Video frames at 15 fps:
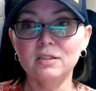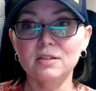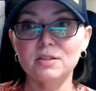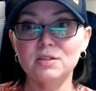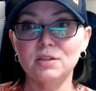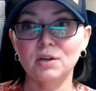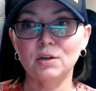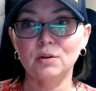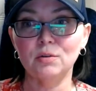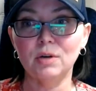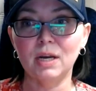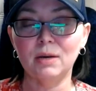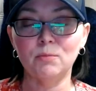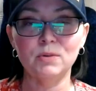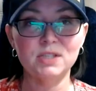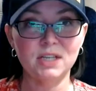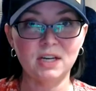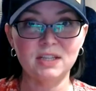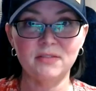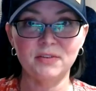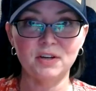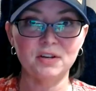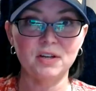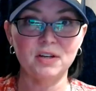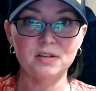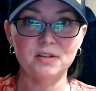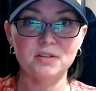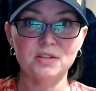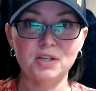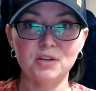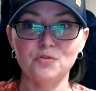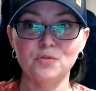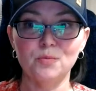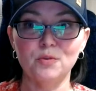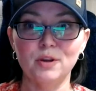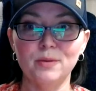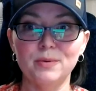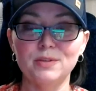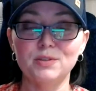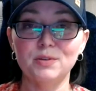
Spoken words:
So once I got that figured out, I could schedule an appointment.